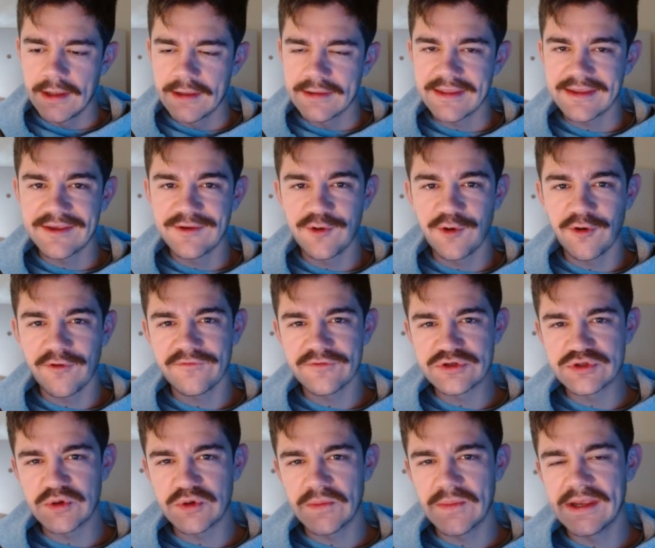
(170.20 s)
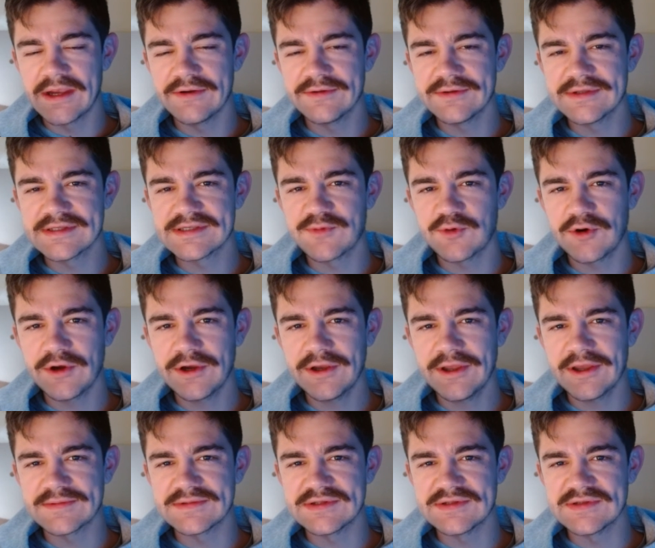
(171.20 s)
Thank you all for joining me here this morning.
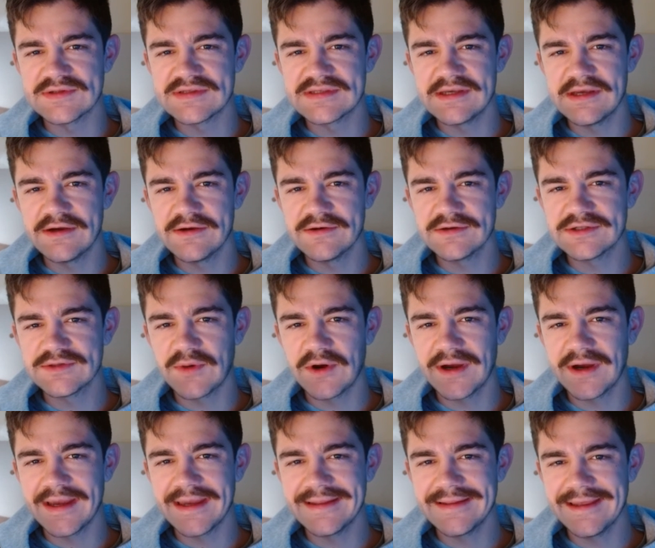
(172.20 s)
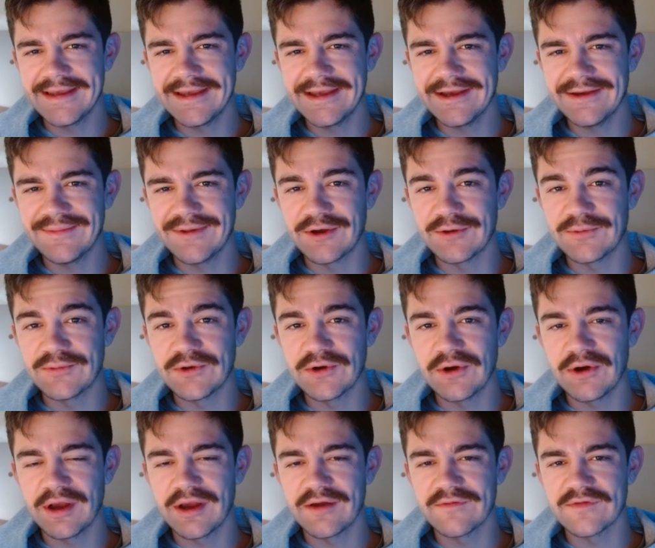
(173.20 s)
Hope to see you here tomorrow at 8 a.m. I hope you
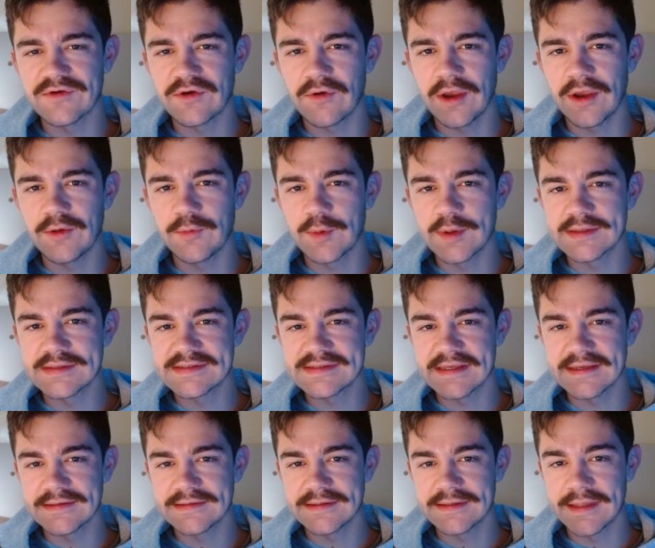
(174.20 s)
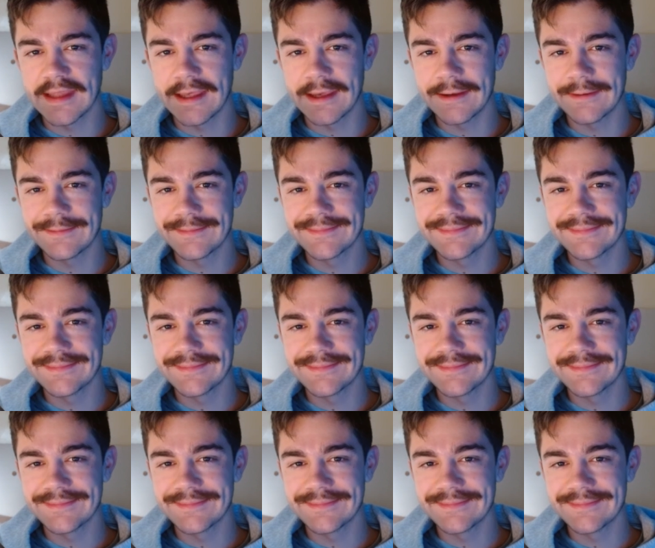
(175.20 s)
all have a great Wednesday today.